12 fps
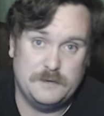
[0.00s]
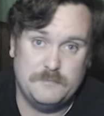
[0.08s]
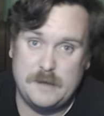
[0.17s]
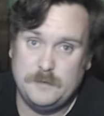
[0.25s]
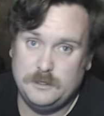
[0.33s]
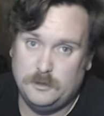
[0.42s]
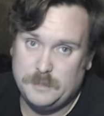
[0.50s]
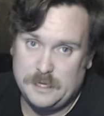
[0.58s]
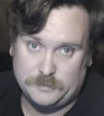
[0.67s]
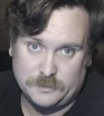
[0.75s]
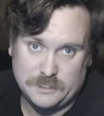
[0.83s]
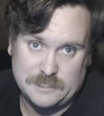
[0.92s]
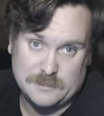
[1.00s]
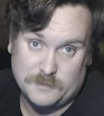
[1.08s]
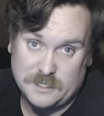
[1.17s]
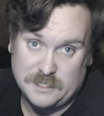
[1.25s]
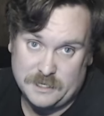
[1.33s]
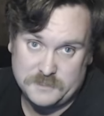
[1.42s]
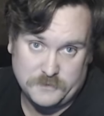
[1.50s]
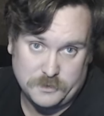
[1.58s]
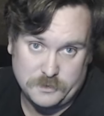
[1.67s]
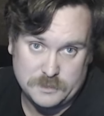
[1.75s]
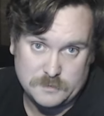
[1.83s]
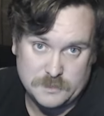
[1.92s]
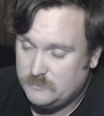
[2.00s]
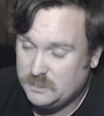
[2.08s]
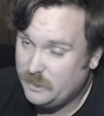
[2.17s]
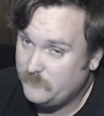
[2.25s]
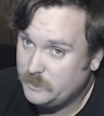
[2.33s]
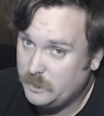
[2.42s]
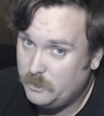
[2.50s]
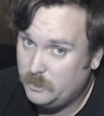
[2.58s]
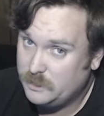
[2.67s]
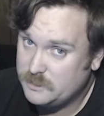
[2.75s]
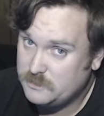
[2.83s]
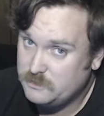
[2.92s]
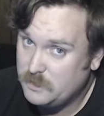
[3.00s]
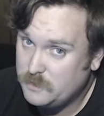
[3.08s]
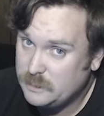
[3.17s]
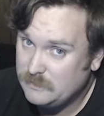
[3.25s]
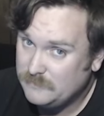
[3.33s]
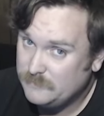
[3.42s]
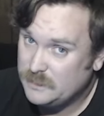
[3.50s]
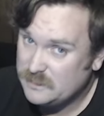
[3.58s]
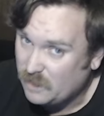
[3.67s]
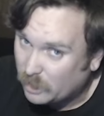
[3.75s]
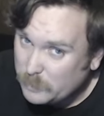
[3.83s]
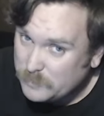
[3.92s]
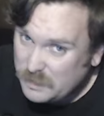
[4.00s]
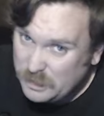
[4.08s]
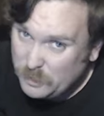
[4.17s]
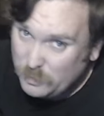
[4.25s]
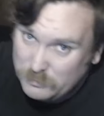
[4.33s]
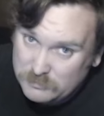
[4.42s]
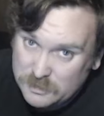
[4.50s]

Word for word: and maybe you'll be able to get something nice for Christmas. You never know unless you do it. It's all up to you.